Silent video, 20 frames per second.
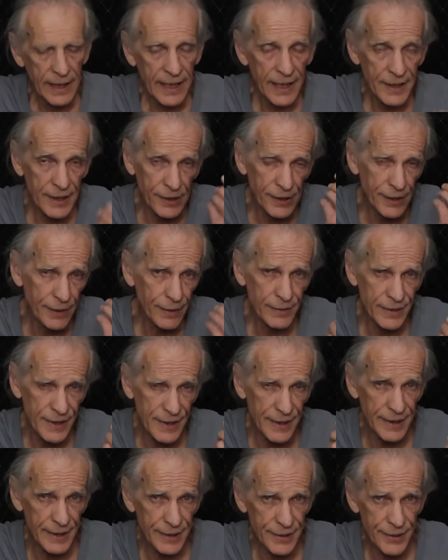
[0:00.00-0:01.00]
And to use
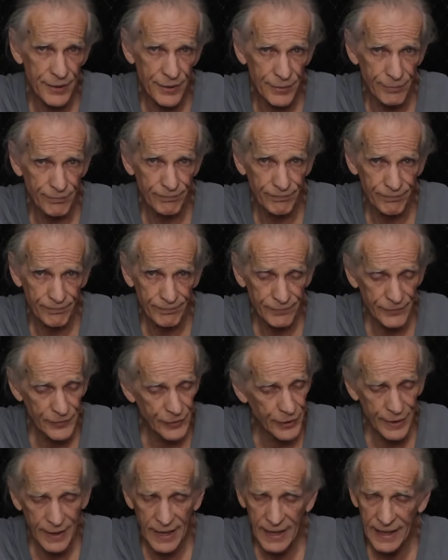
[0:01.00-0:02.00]
this, you're